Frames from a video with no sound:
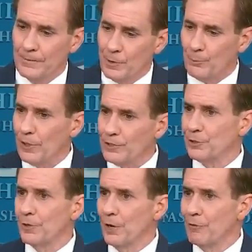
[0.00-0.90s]
the
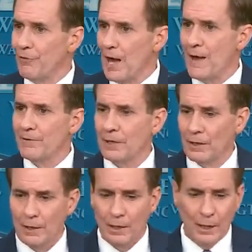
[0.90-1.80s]
pressure of
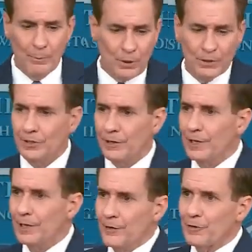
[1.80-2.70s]
having a
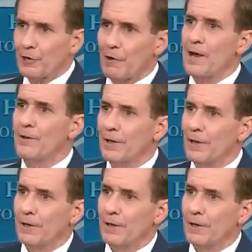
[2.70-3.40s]
military on the ground